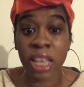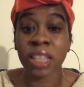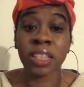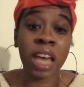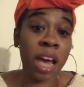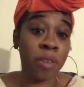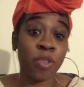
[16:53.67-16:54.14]

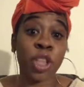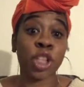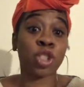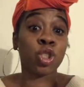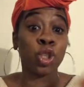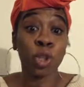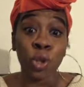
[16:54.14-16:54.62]
Yeah, the
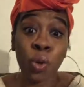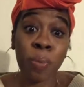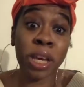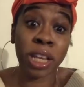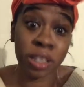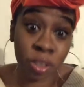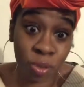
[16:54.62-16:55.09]
two
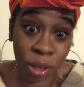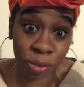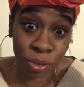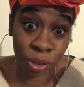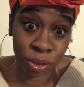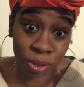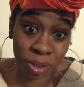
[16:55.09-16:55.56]
biggest
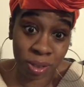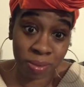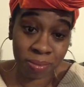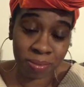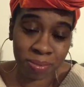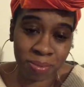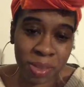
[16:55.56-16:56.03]
grifters.
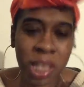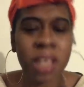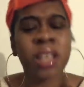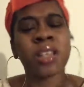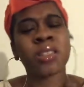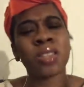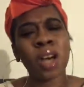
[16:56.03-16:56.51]

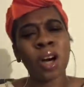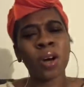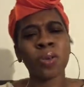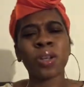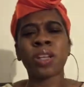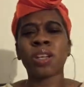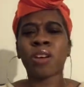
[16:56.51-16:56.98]

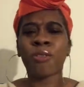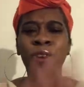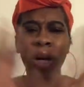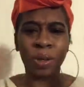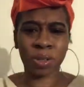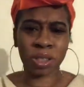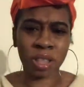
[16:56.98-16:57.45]
So
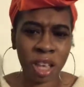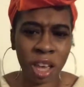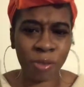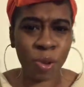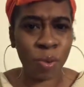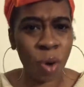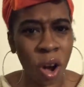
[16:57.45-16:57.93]
folks,
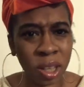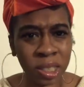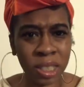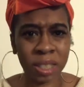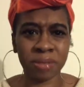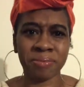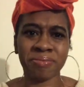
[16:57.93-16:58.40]
if you walked
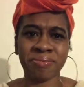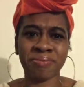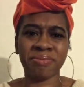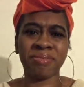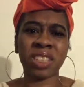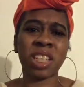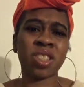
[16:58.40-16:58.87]
in,
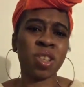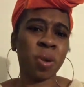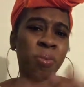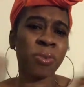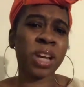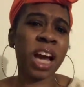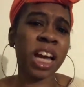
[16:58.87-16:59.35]
so
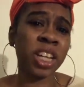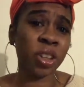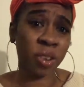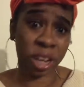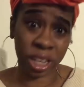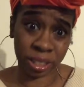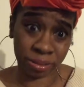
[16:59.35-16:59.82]
Breonna
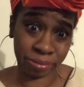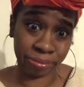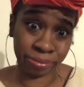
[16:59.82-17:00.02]
Gray